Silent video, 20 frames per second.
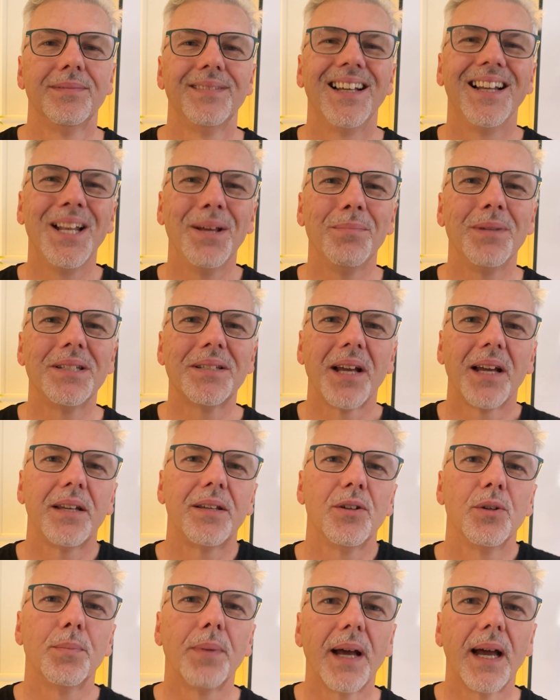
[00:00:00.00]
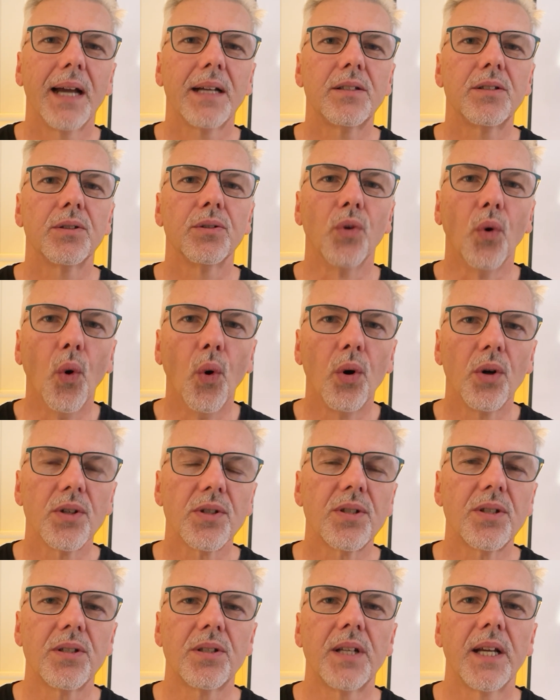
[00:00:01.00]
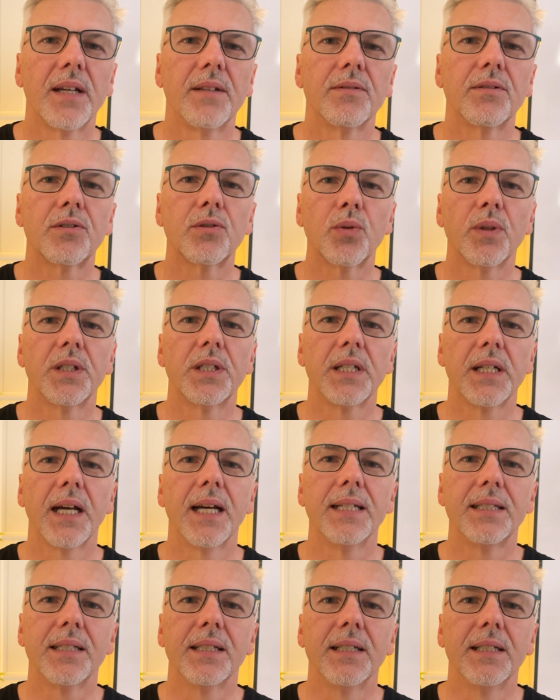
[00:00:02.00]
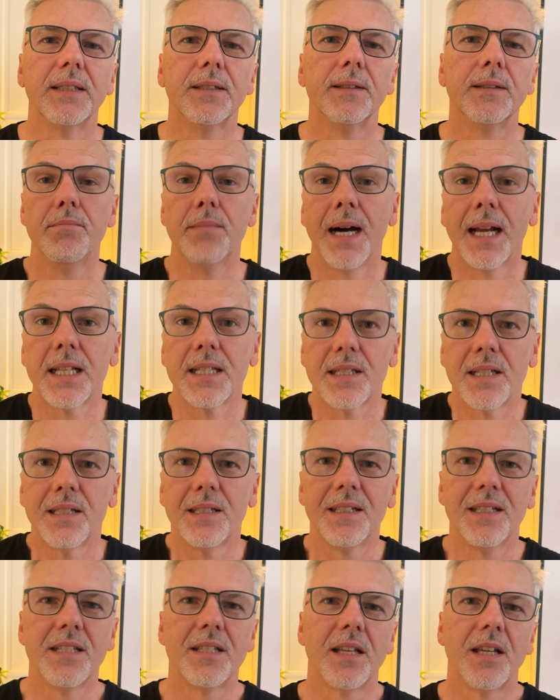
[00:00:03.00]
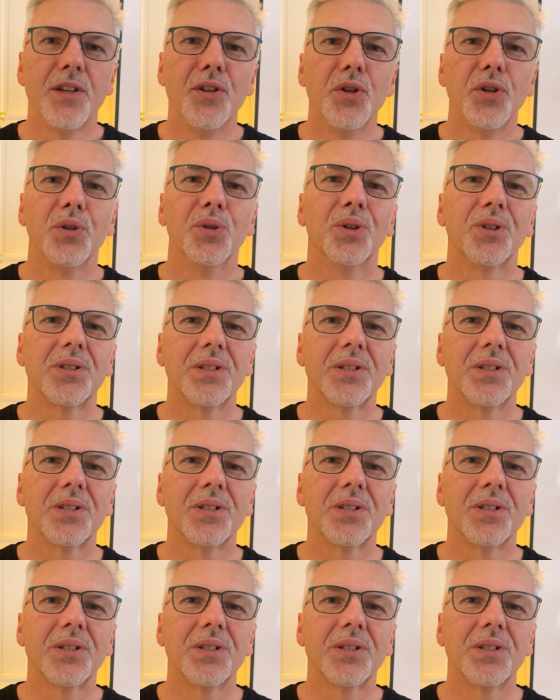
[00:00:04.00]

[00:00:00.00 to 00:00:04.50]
Now let me take you back to August the 10th, 2018. Madison is in New York